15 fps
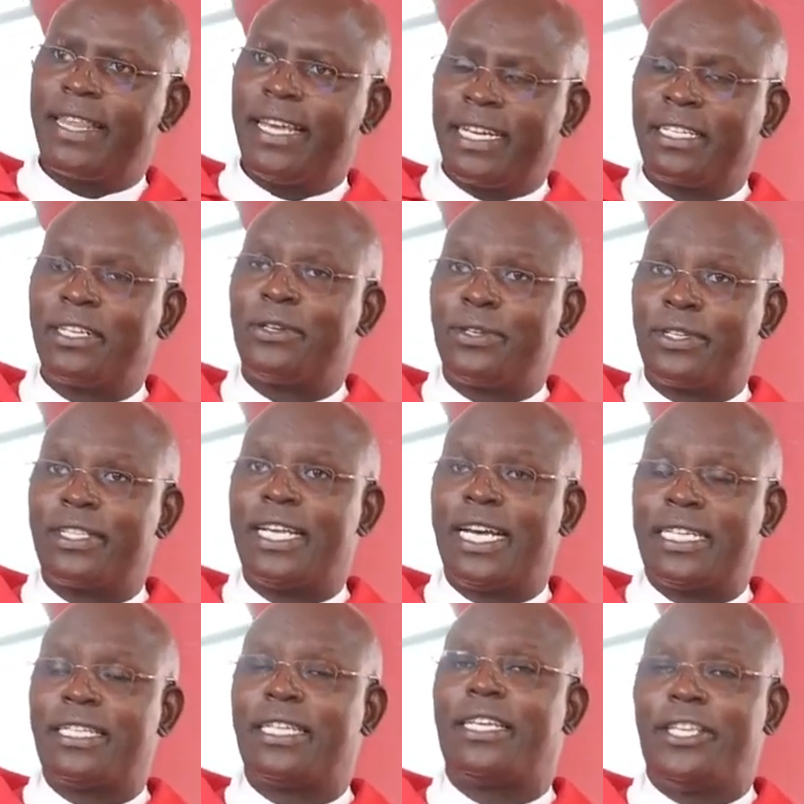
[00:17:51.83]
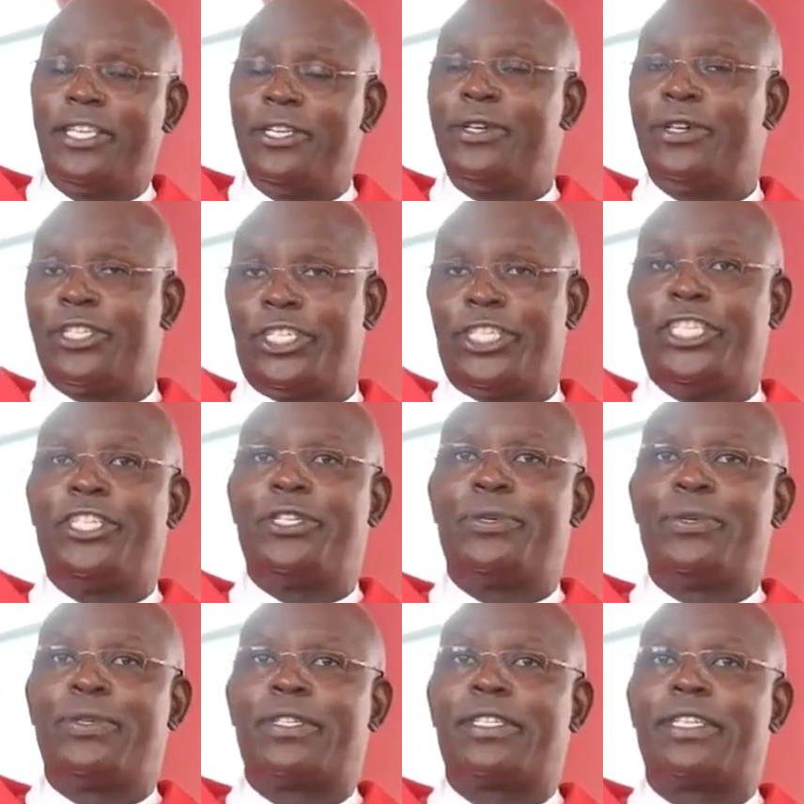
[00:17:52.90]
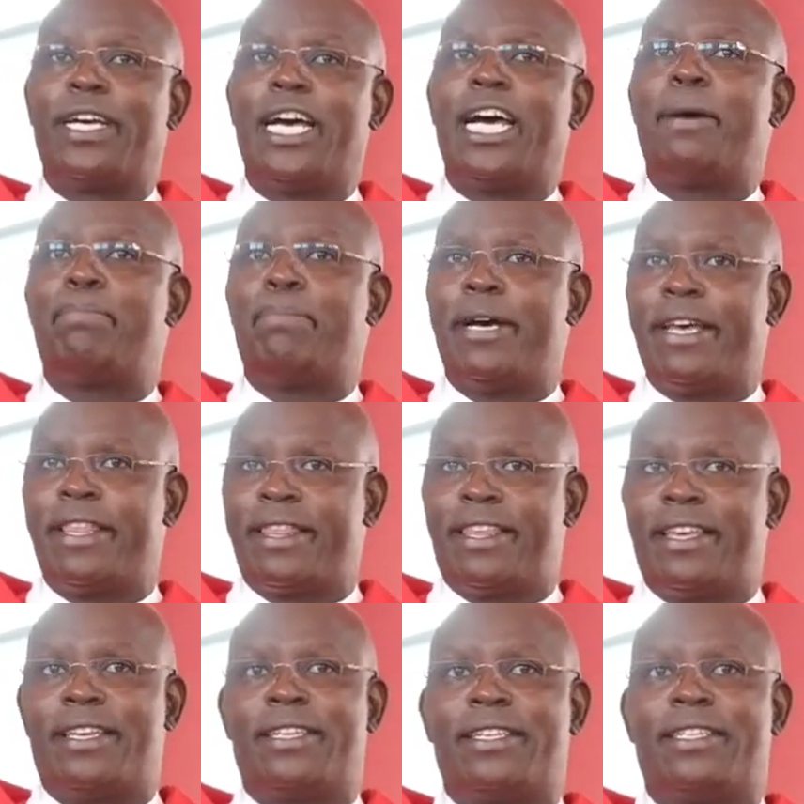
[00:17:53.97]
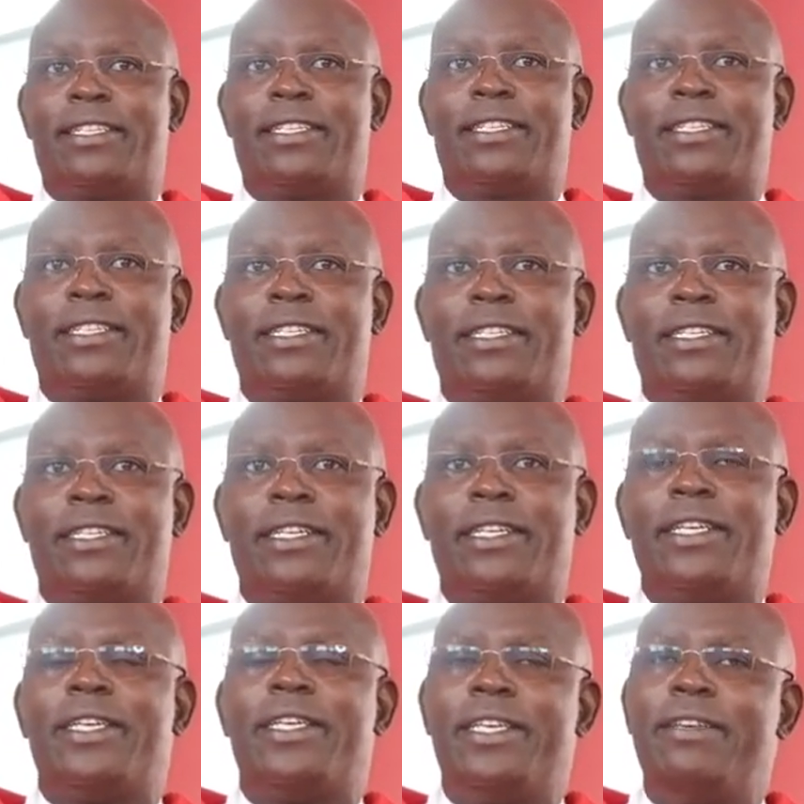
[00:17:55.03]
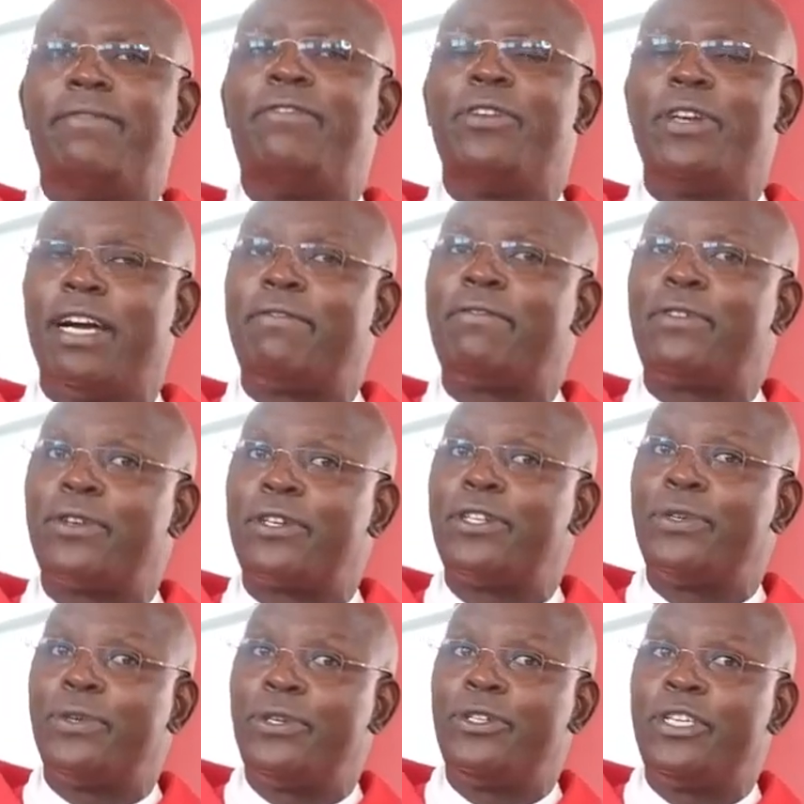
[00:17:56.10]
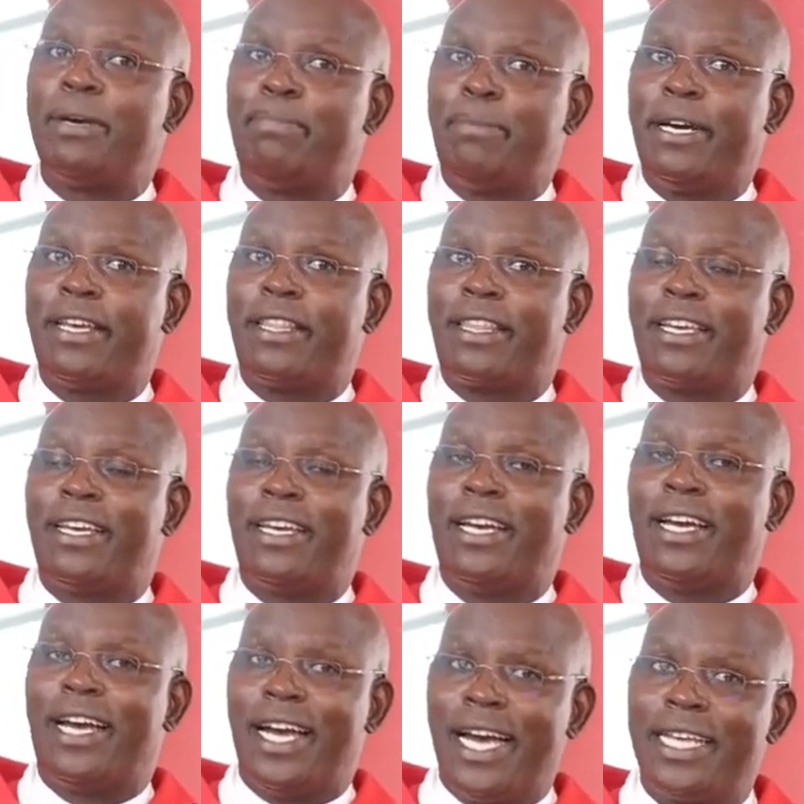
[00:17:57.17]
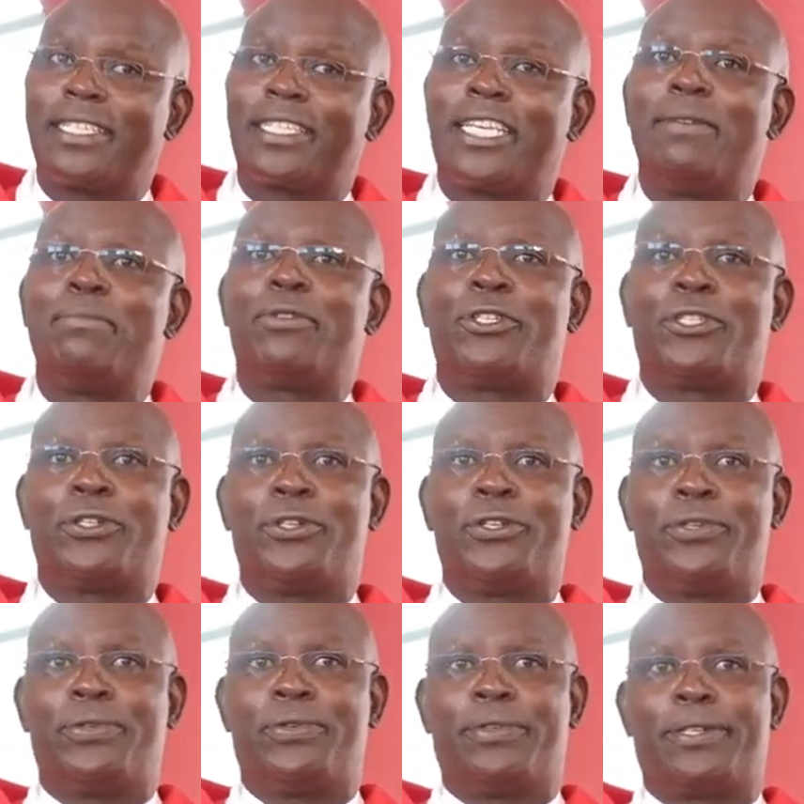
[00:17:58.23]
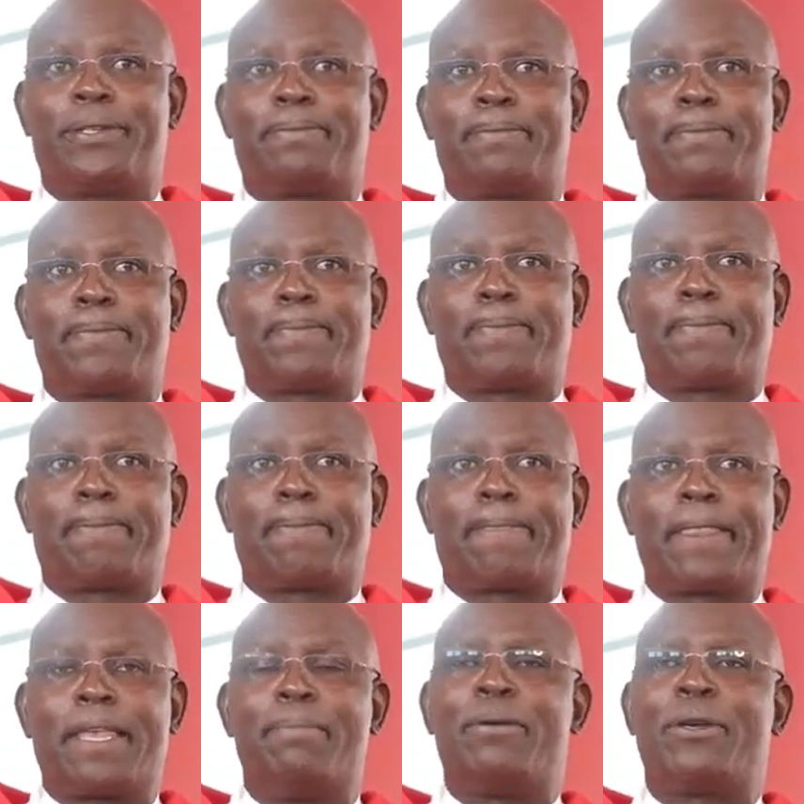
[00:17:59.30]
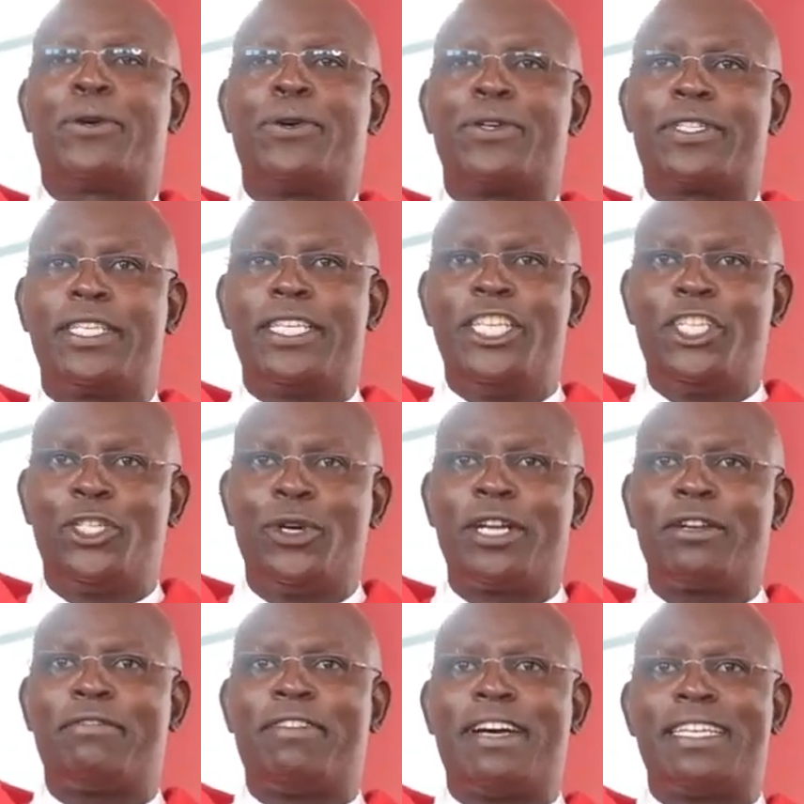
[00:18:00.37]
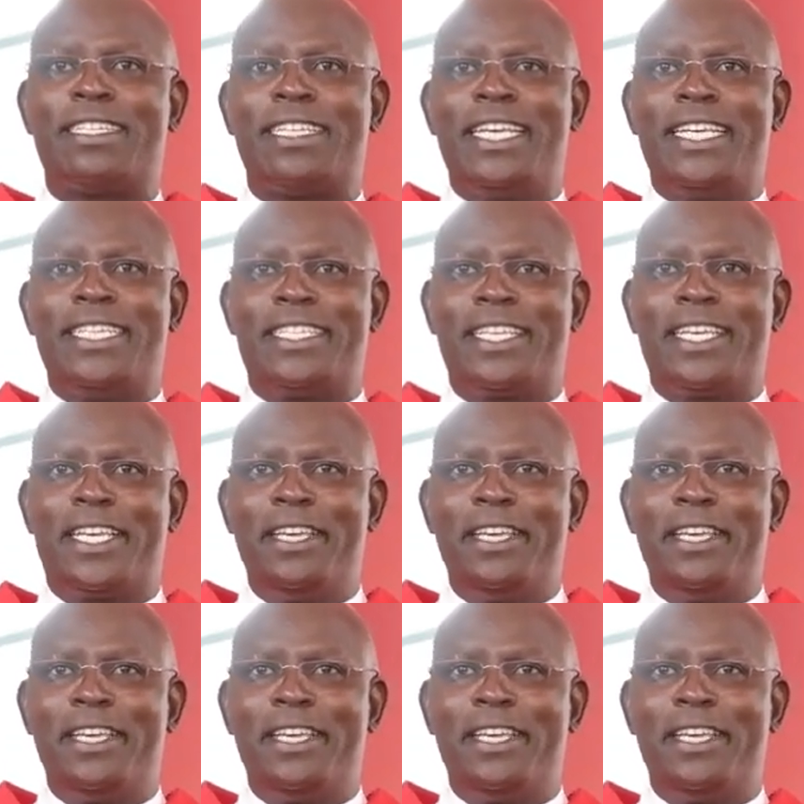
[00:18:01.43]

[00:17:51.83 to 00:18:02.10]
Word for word: thank God that he or she knows her path. If you have not known your path, ask him to show you. Because each one of us is